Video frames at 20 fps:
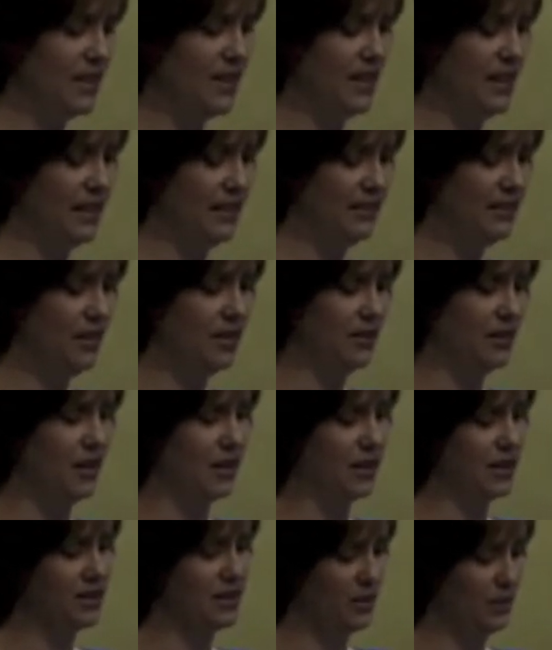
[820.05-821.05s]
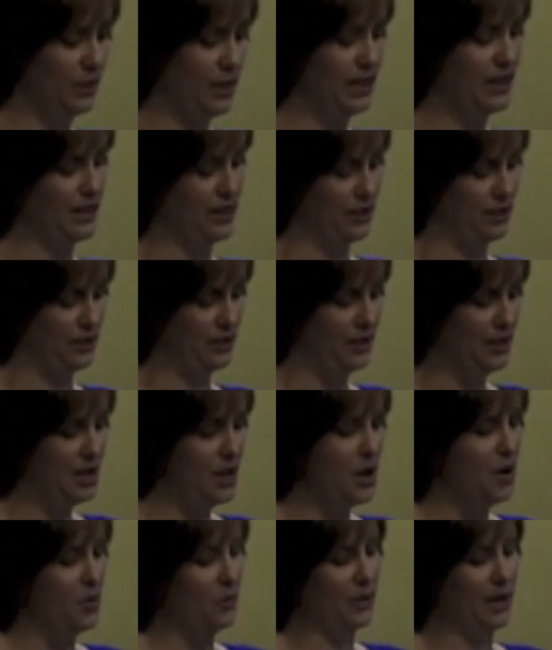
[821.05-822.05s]
Then on August 23rd,
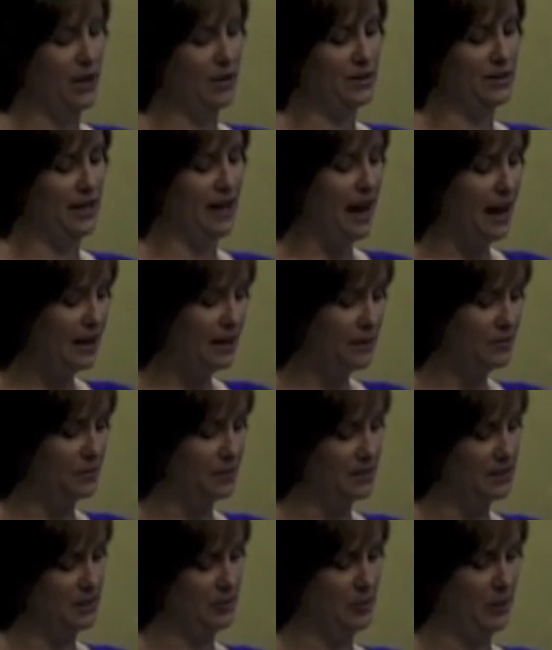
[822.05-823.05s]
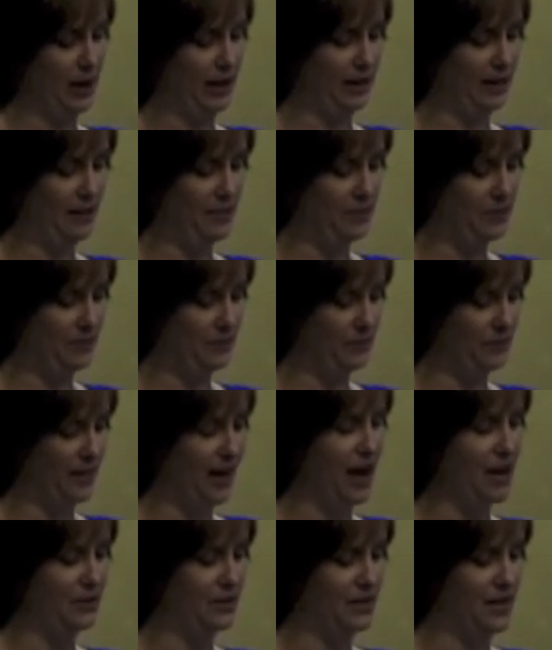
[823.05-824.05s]
when I was eight months pregnant,
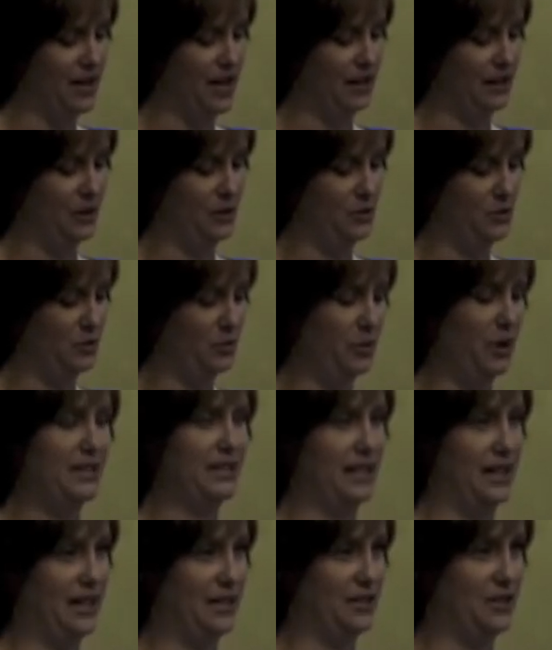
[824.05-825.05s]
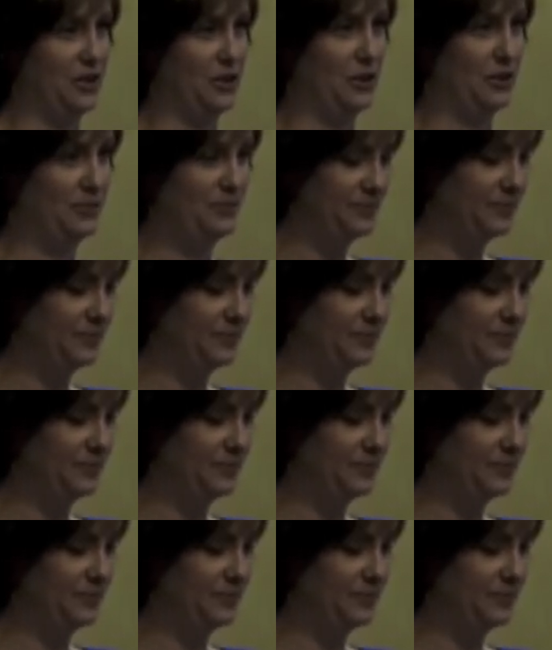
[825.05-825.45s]
I was diagnosed with breast cancer.